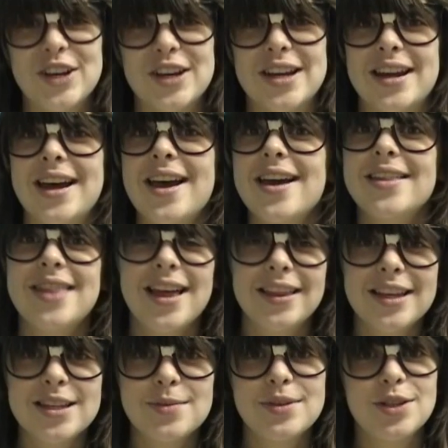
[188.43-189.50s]
Good. That
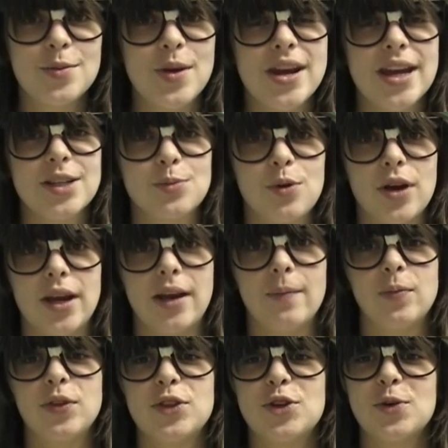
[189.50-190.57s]
leads me to my next point,
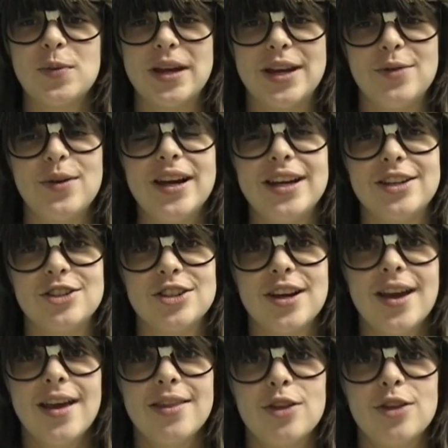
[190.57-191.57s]
domain and range.